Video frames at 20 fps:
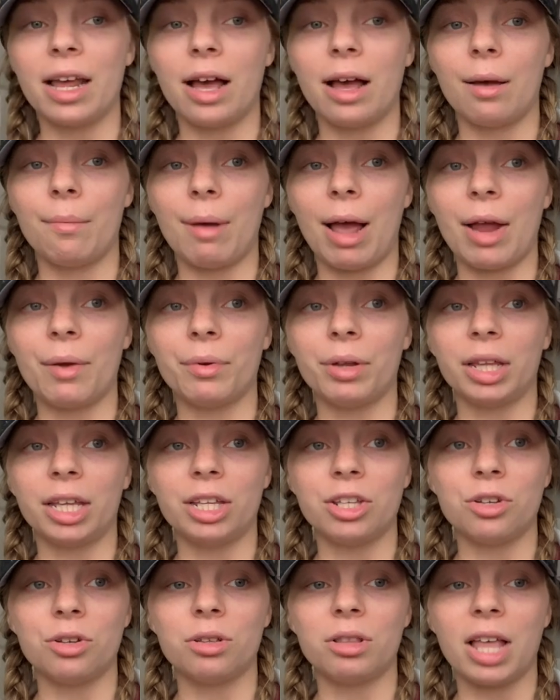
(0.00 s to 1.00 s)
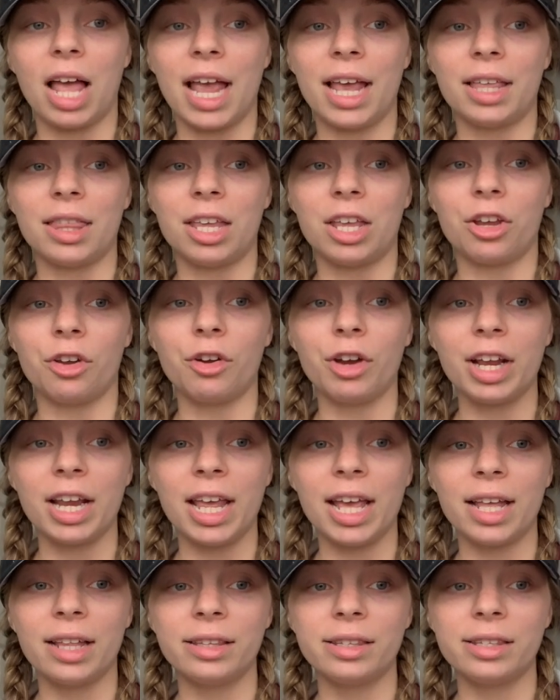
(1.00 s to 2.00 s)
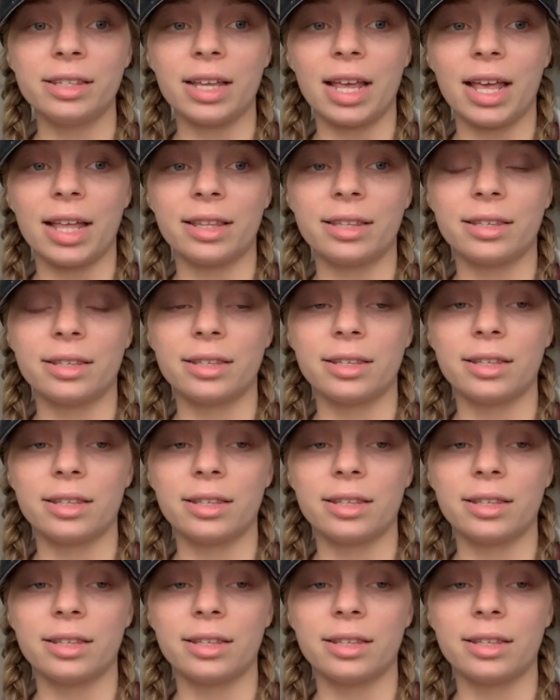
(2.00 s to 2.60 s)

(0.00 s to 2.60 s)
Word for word: I really do like the ingredients. It's